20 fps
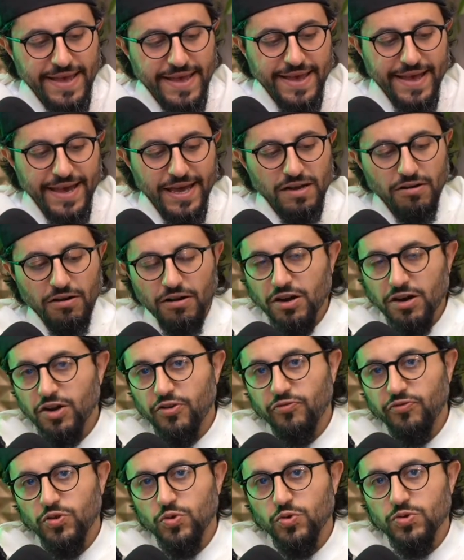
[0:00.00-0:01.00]
at
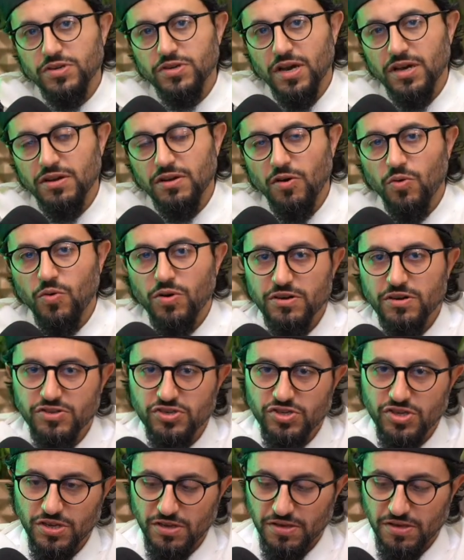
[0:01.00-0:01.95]
arcview.org.